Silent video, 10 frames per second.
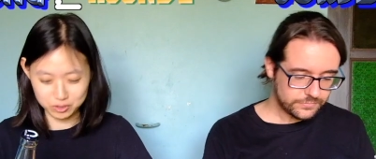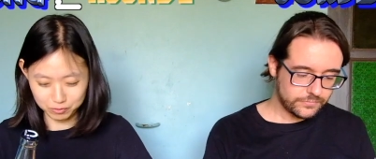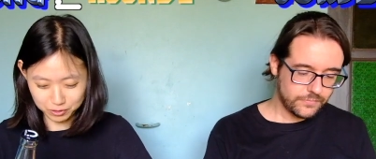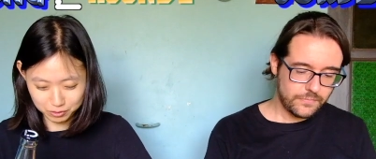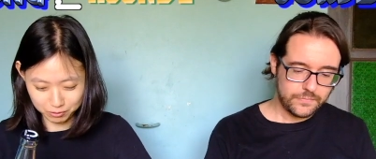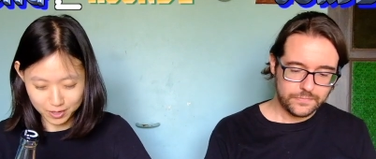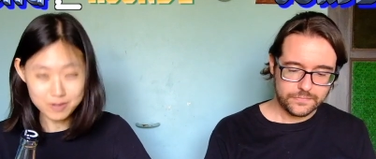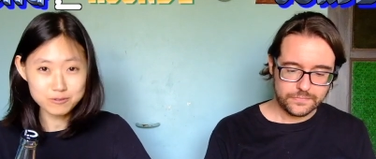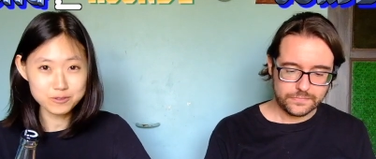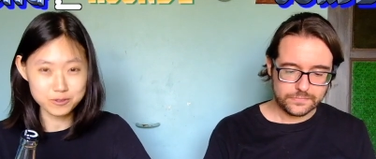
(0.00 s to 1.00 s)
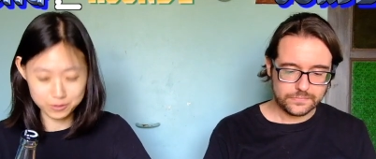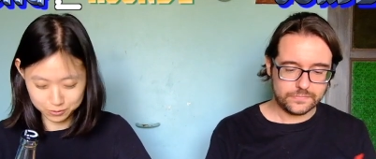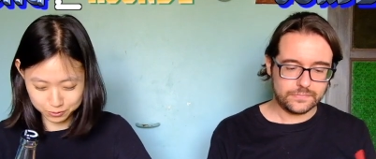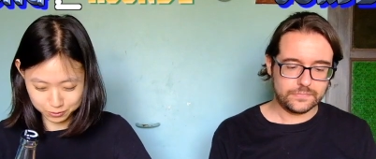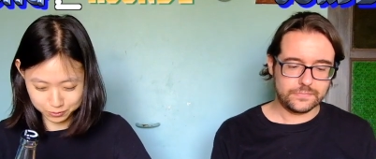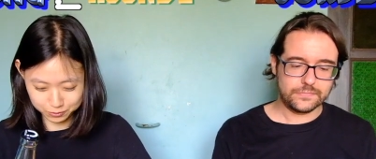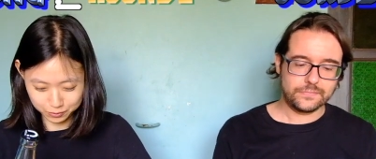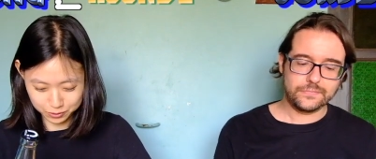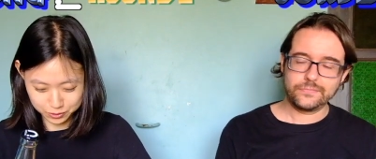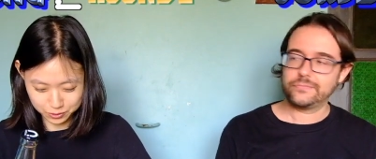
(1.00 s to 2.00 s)
Speaker 1: So for the round two, for
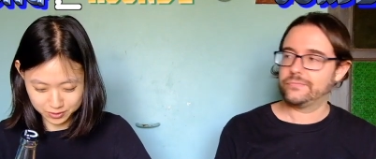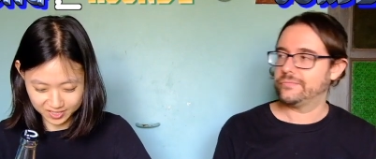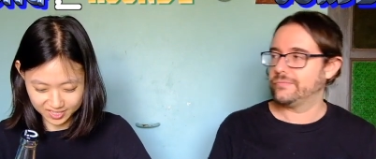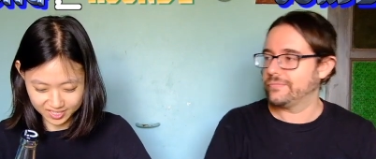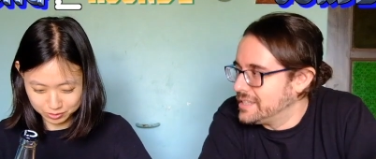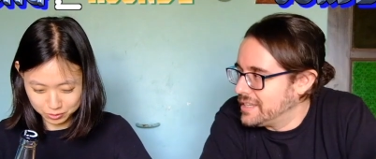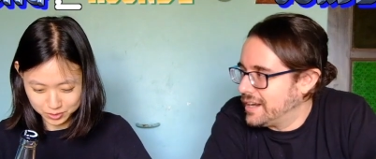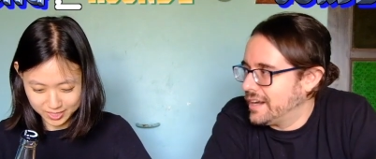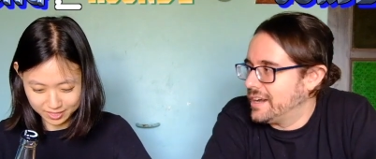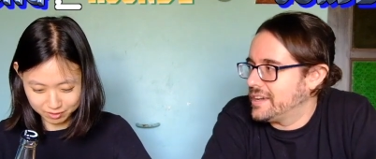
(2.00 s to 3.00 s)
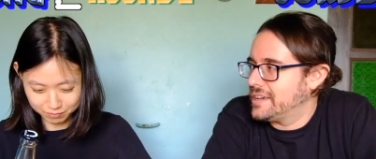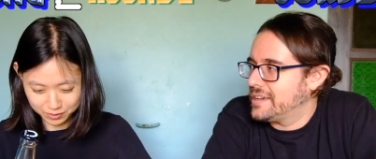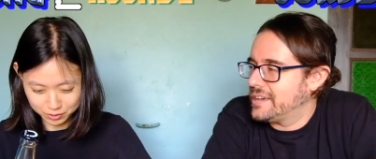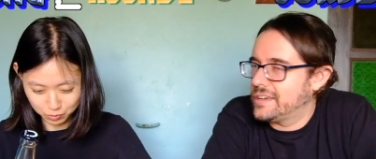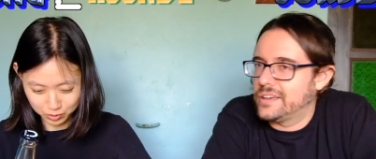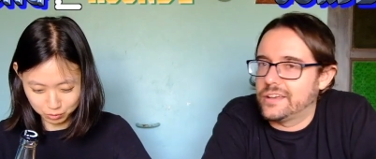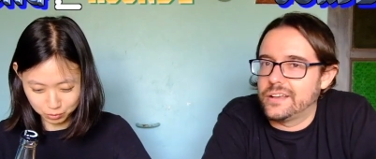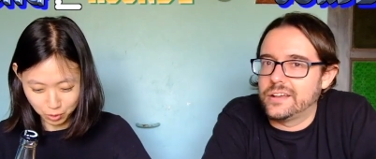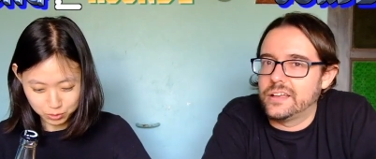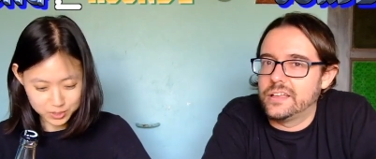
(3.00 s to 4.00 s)
Jordi, you said the first one
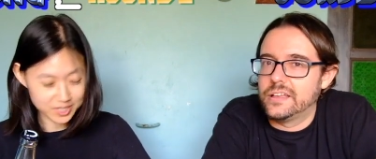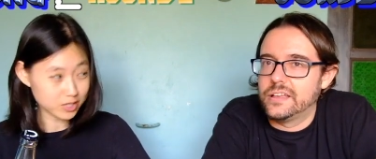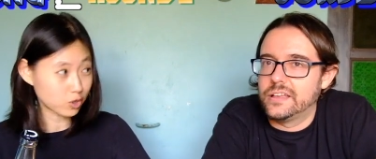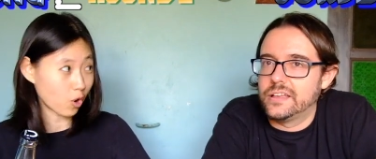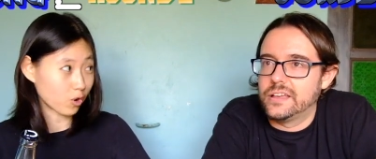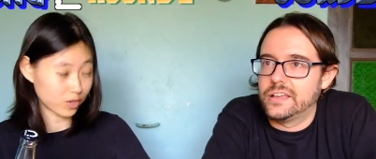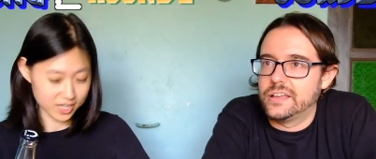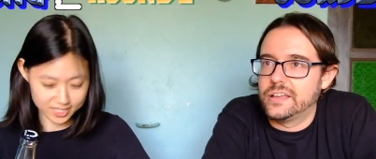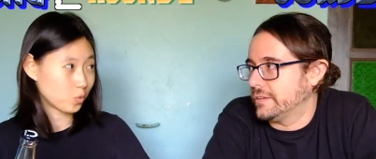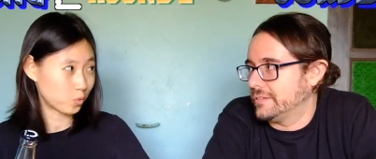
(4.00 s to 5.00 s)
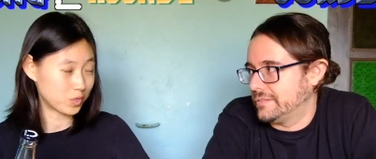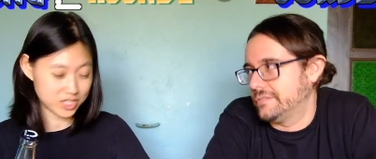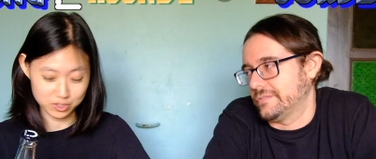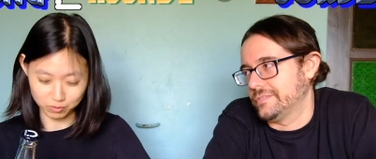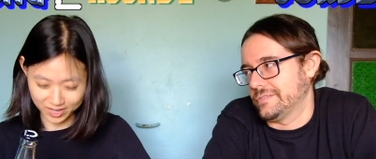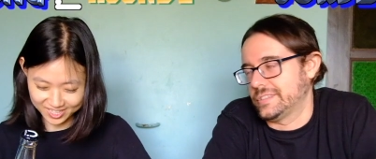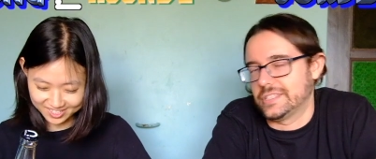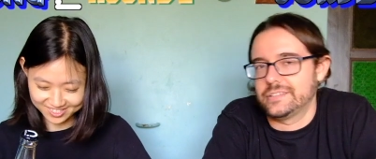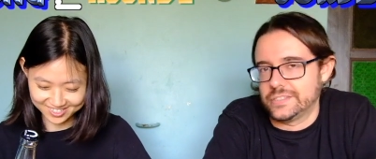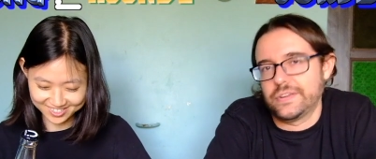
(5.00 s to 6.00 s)
roasted coconut, which is right.
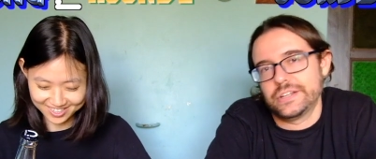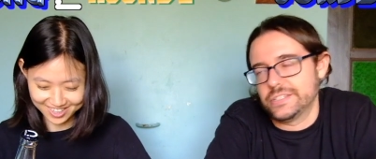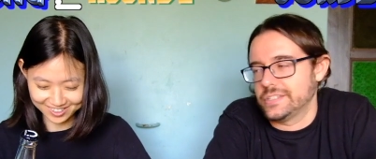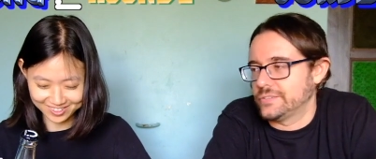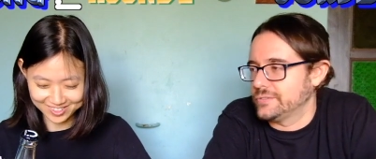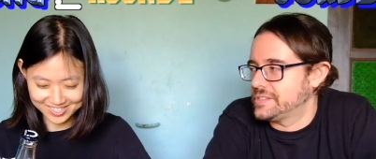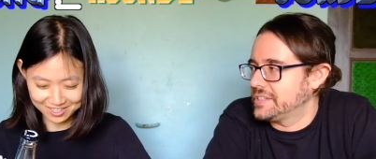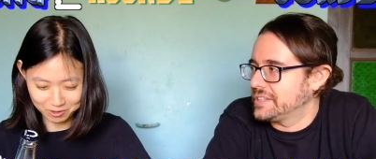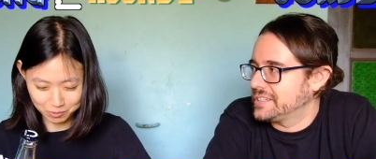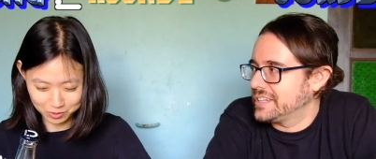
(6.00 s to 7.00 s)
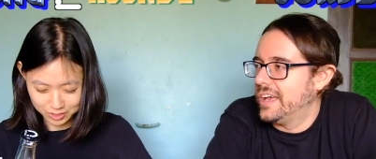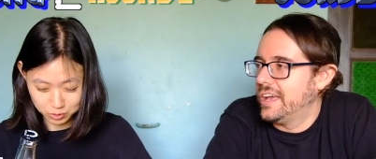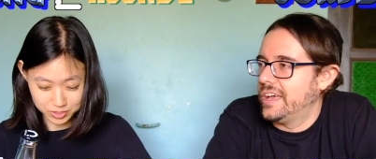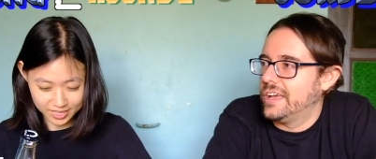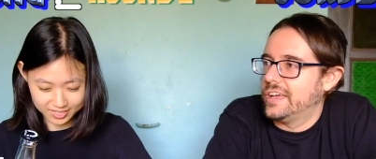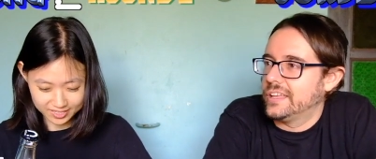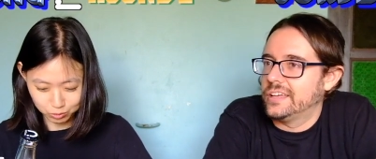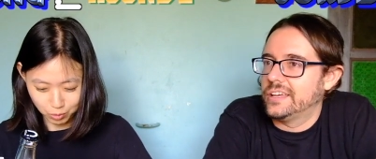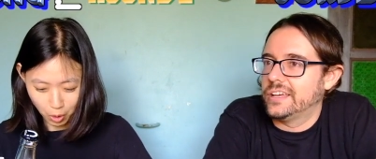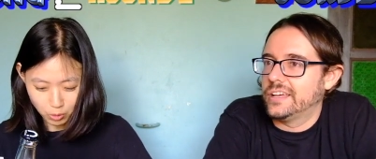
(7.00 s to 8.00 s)
It's very and then the second one, you said
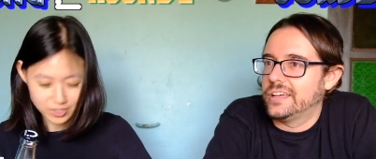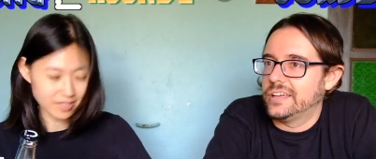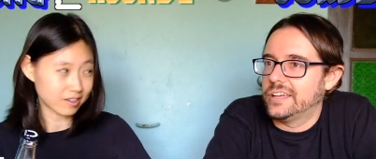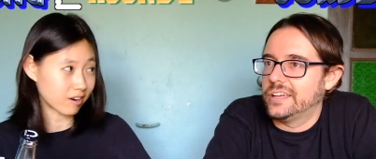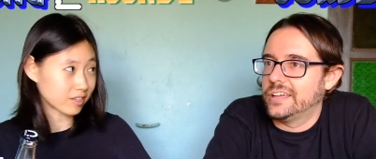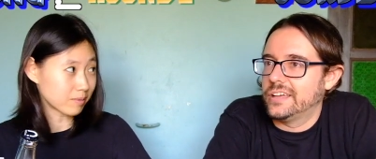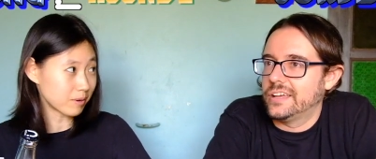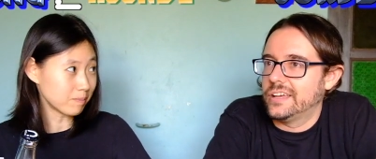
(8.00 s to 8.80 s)
rose and cardamom,